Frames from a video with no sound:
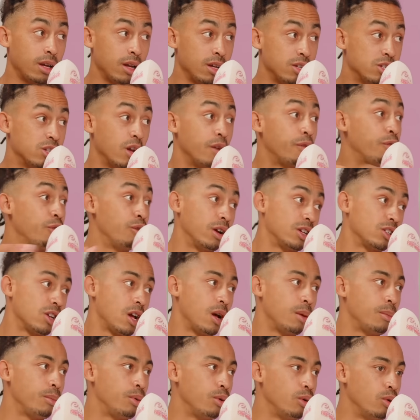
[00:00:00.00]
So for
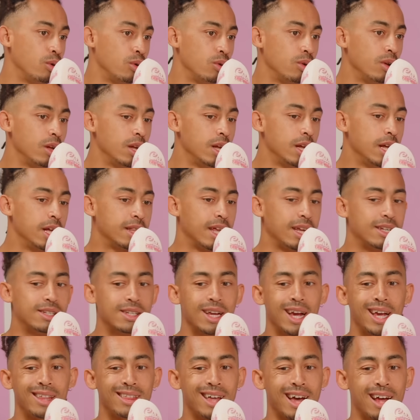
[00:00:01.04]
example, they
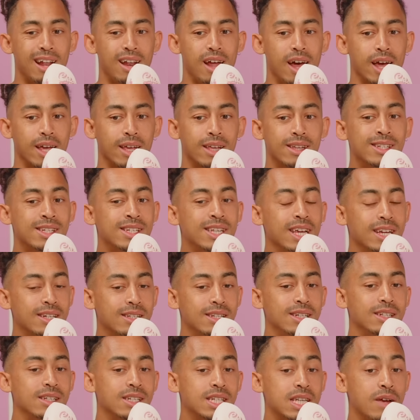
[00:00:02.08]
say that like
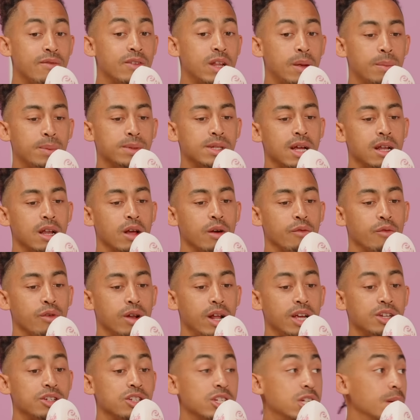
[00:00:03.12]
60 to 70% of
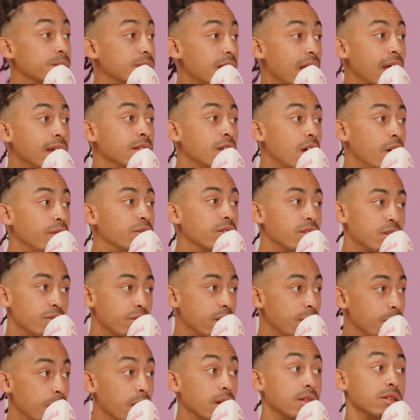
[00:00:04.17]
relationships end after
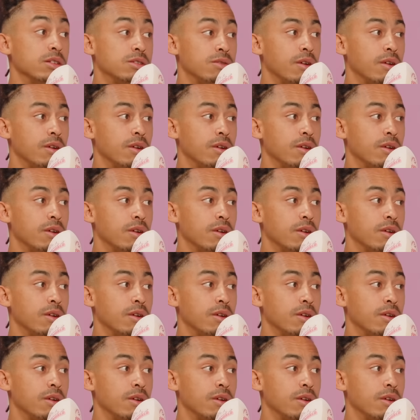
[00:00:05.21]
3 months,